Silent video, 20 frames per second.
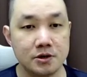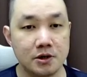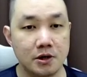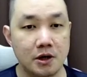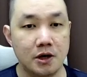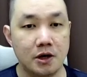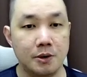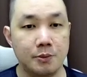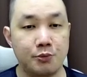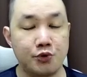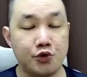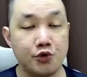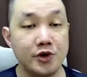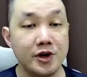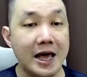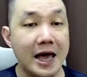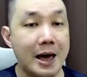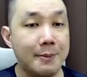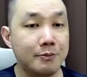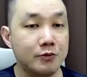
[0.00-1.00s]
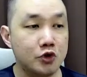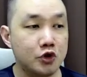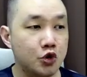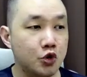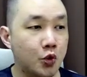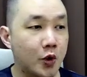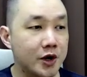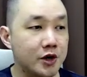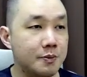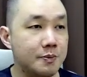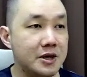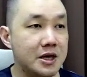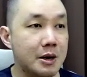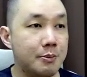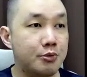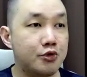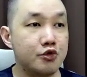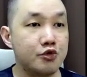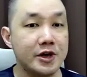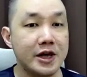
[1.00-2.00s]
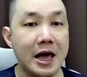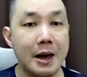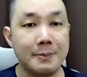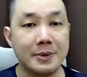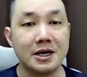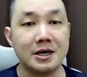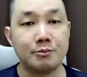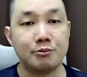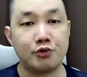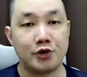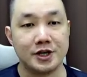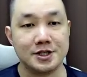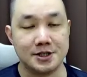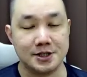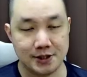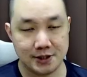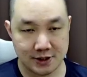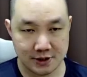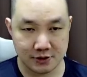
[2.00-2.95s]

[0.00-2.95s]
you want to be a preeminent presence.